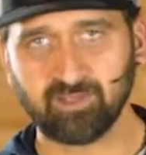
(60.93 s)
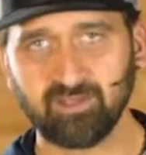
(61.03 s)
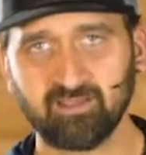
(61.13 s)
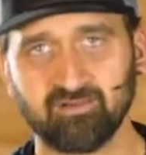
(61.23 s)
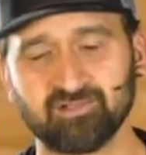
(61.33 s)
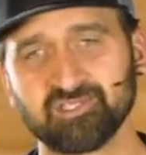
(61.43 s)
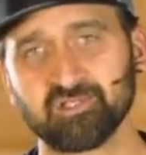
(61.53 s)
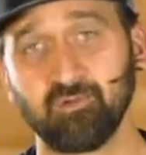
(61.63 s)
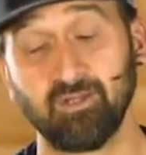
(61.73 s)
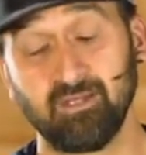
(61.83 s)
another." And
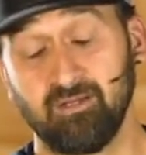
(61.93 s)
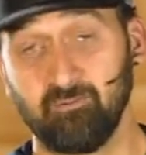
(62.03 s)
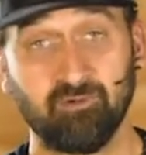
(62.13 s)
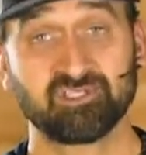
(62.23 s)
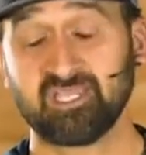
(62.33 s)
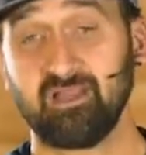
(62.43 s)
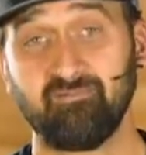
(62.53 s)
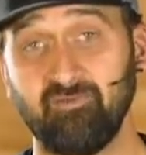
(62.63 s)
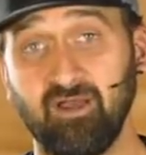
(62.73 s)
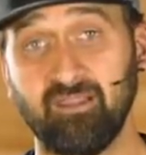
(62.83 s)
so we're going to say
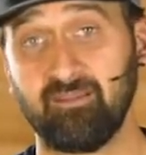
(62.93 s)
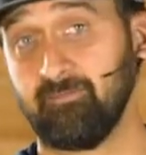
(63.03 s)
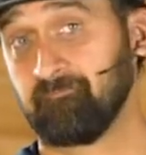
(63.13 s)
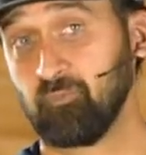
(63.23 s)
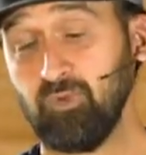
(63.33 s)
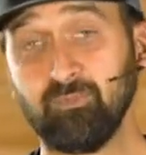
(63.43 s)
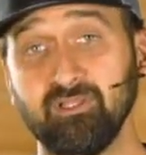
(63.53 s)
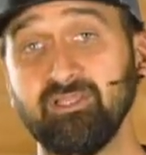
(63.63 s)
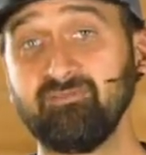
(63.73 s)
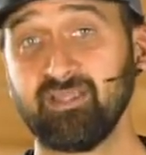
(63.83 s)
up front, we
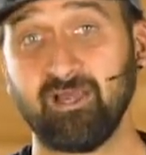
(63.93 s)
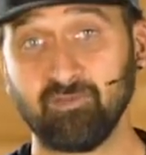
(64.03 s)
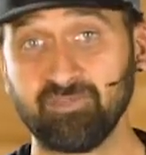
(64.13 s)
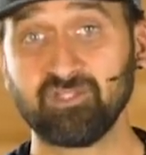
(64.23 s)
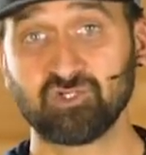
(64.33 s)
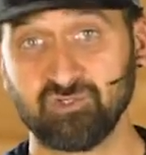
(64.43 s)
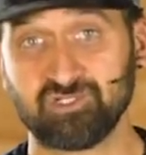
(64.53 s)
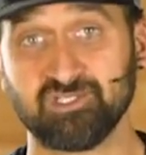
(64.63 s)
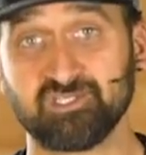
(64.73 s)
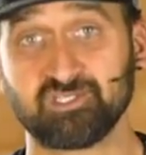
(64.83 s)
believe that healthy
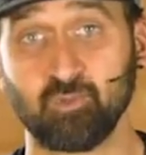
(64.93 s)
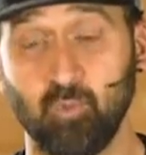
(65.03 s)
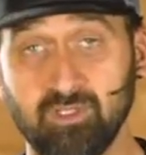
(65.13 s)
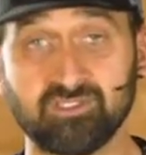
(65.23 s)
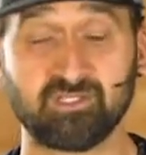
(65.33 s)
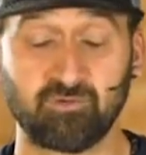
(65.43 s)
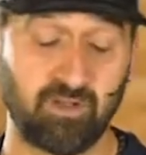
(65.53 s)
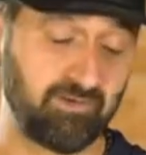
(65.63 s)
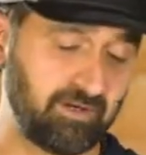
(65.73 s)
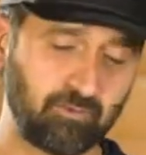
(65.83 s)
churches want to
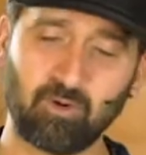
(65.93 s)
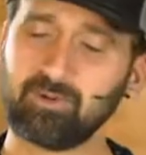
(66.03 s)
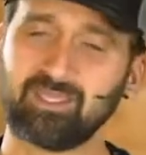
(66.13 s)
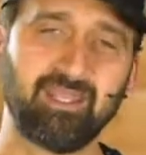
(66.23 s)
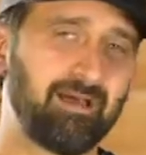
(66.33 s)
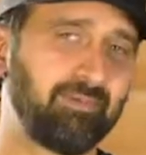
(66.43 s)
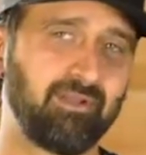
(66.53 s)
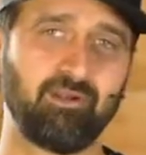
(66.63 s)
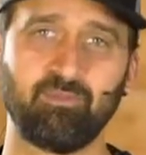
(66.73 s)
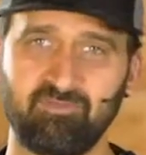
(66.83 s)
grow. Now, growing can happen
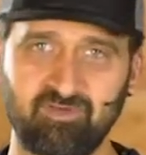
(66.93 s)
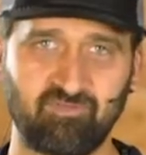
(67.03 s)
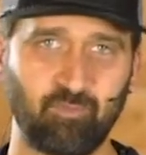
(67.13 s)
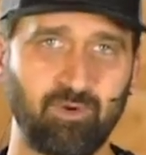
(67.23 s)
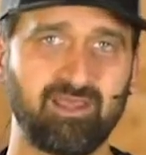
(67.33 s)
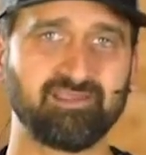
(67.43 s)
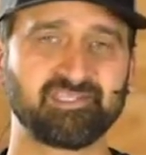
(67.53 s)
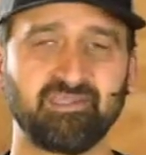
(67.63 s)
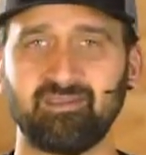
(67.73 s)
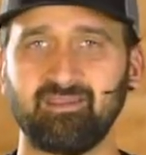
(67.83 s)
a number of different
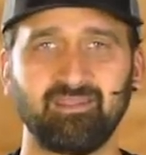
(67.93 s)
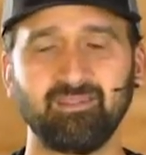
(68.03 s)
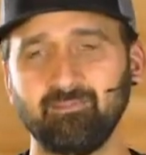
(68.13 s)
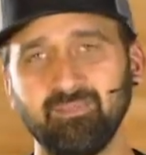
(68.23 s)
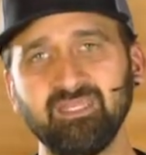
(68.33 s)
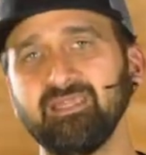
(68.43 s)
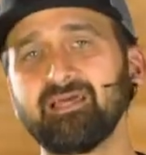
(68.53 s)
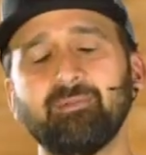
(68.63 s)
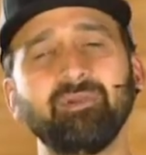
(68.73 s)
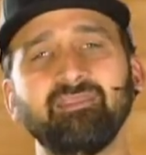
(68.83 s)
ways. It need
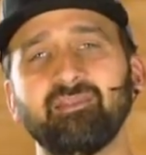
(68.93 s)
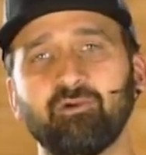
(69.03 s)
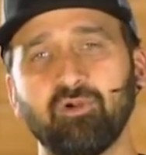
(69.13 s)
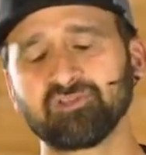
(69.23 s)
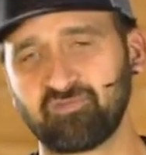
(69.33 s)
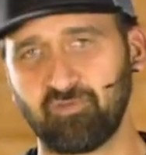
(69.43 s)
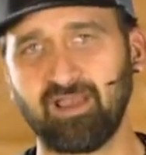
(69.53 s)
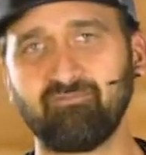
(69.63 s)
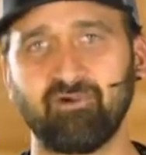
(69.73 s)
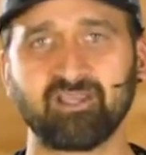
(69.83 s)
not be that it grows
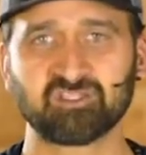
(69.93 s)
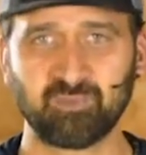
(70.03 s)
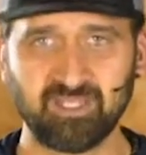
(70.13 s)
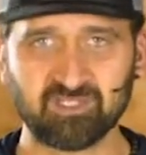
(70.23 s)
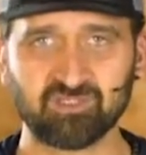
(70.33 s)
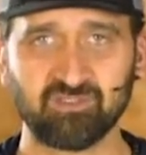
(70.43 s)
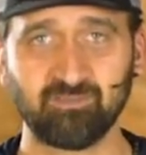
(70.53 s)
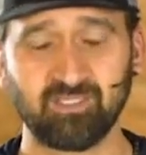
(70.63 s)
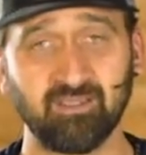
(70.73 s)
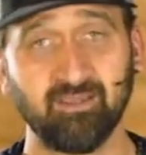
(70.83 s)
forever exponentially,
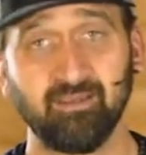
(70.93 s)
but